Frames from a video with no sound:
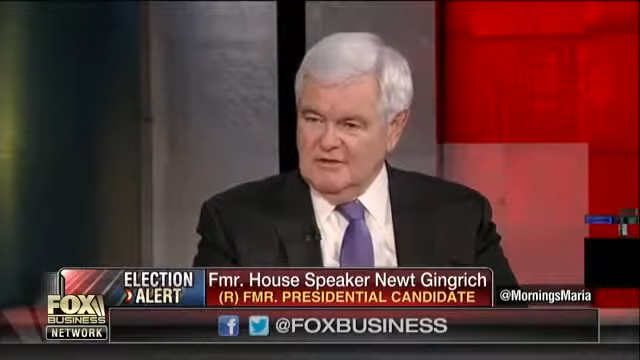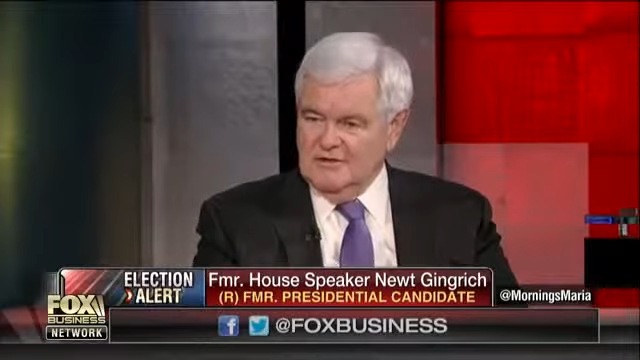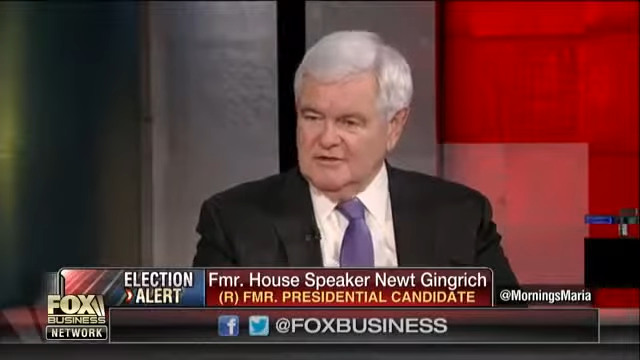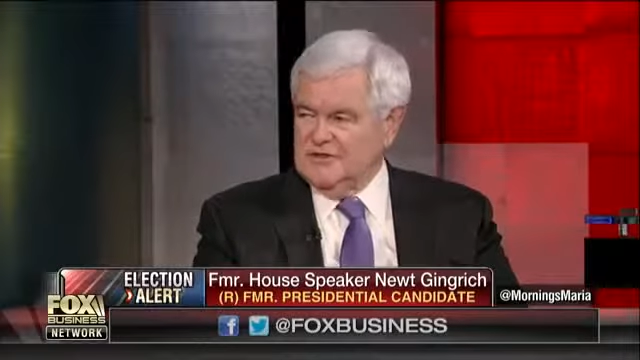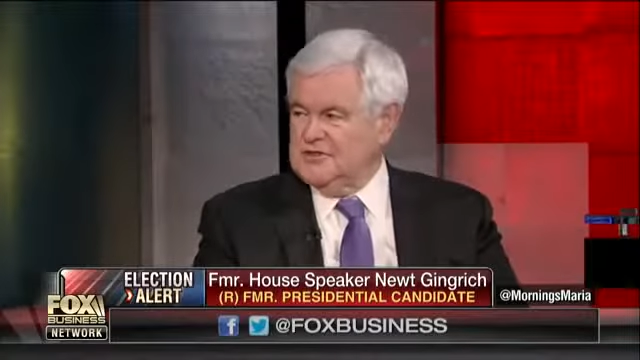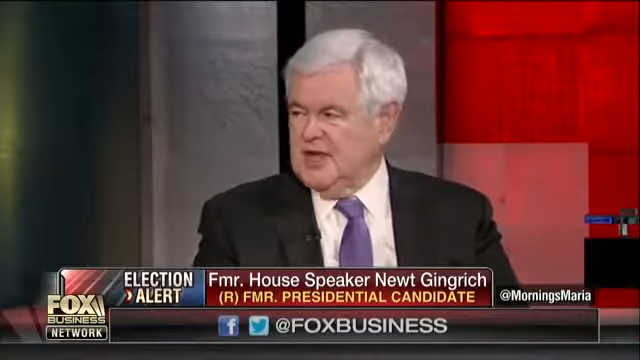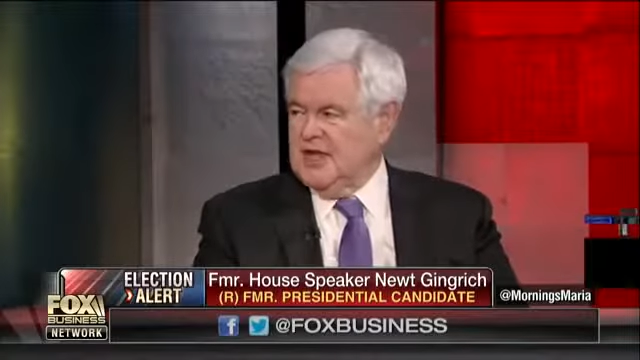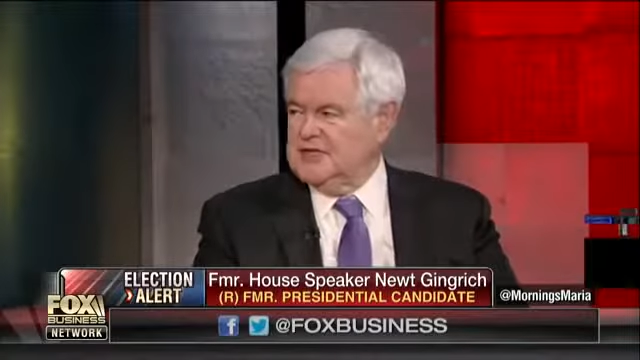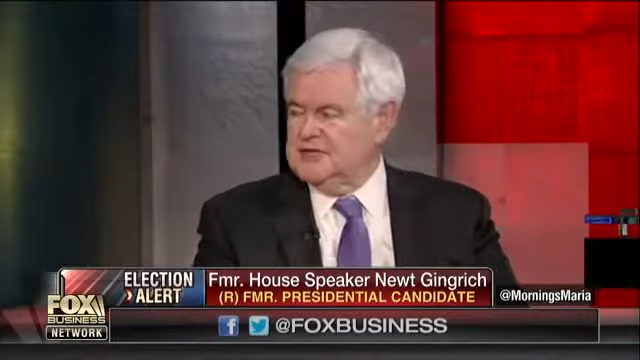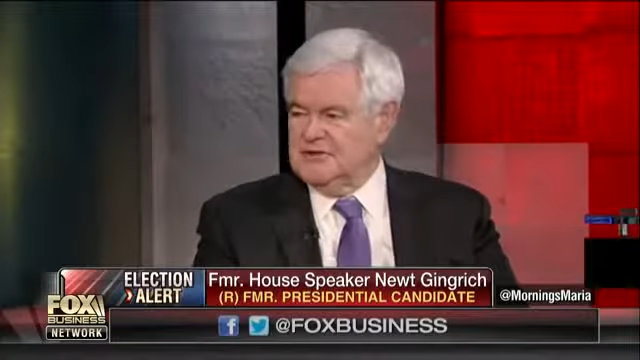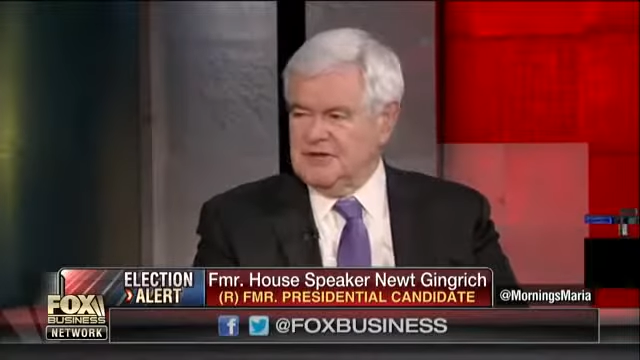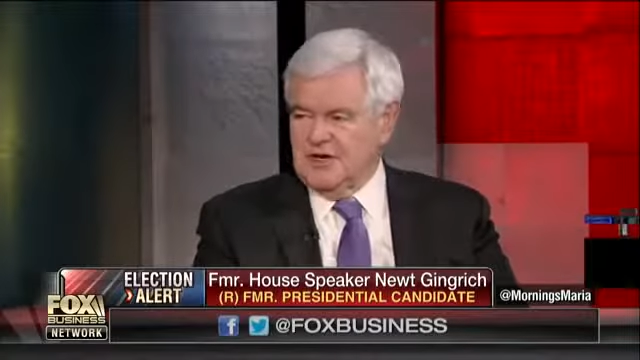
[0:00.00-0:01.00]
She stands
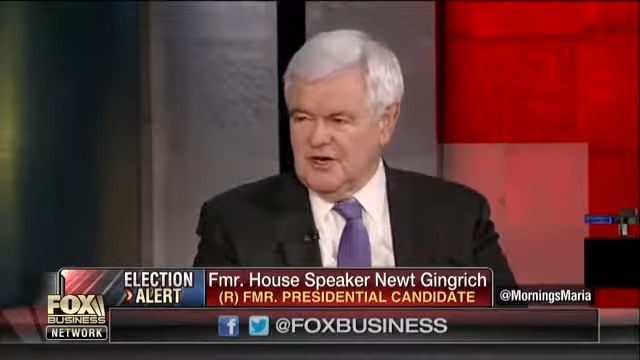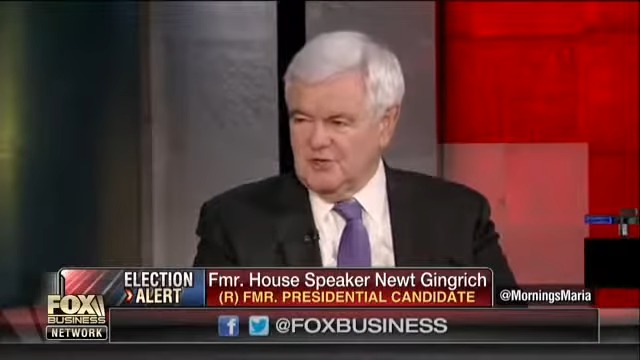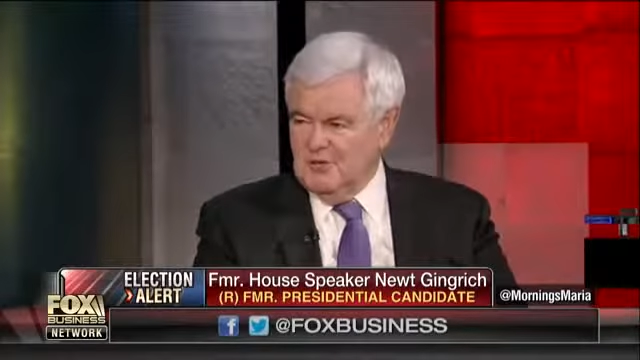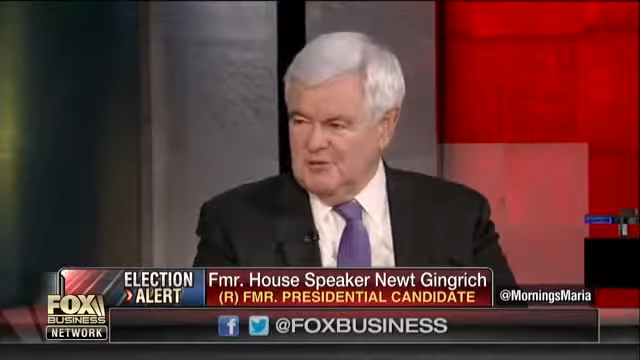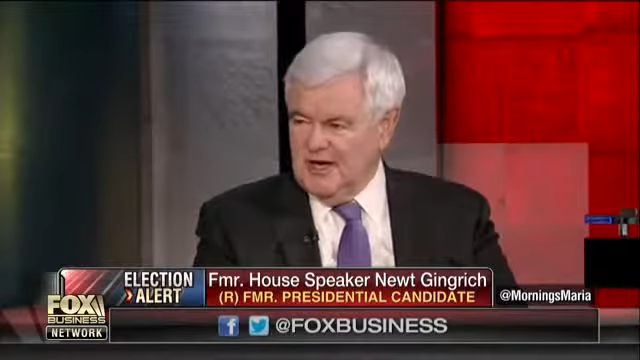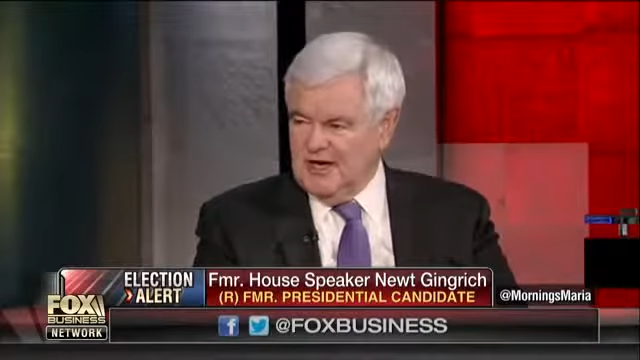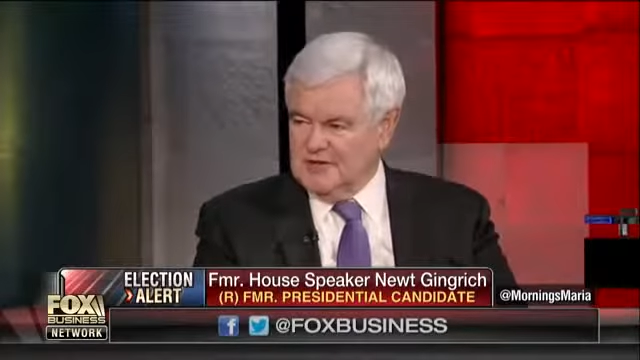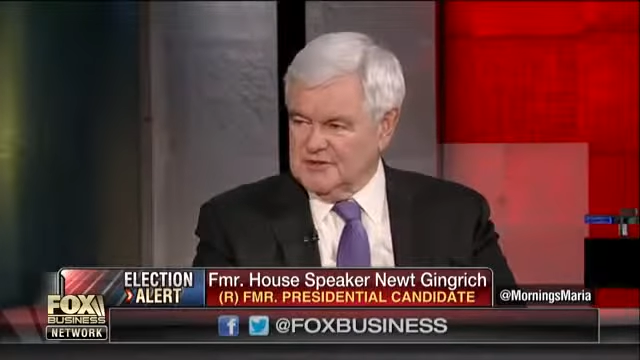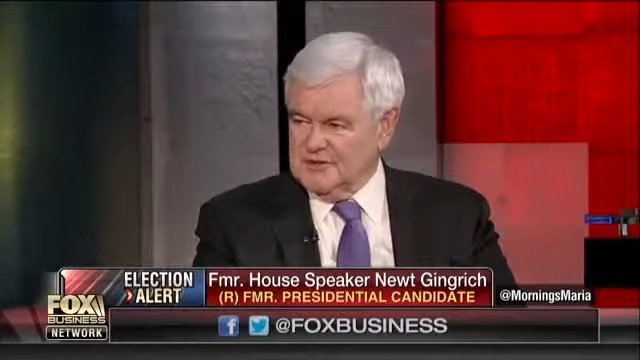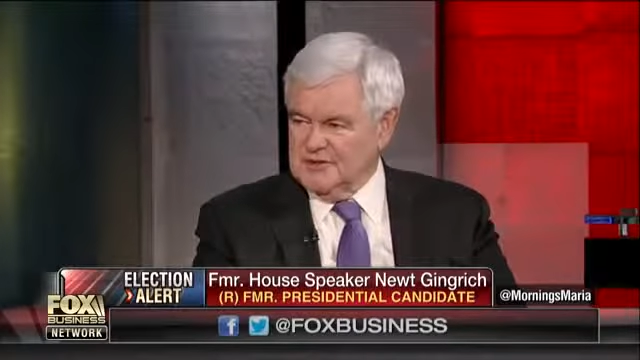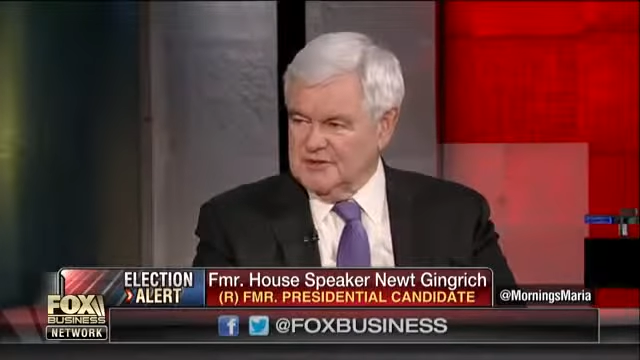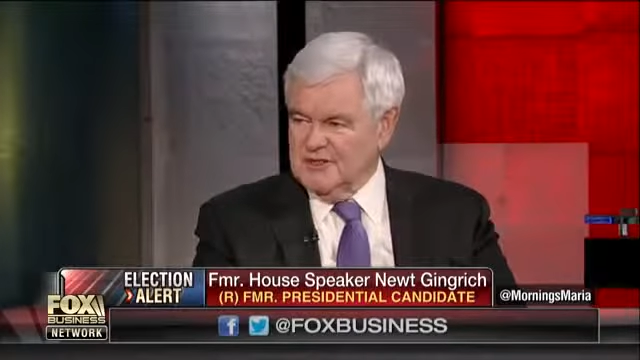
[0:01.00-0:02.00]
for terrible
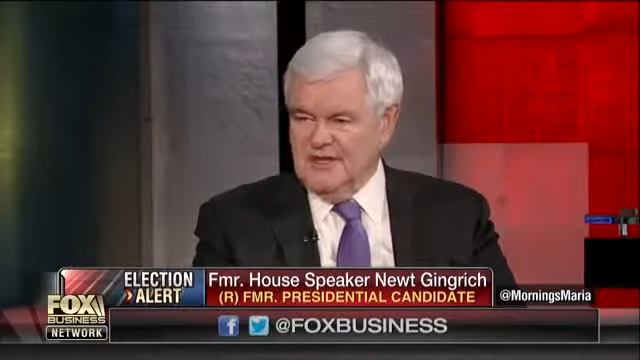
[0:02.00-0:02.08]
policies.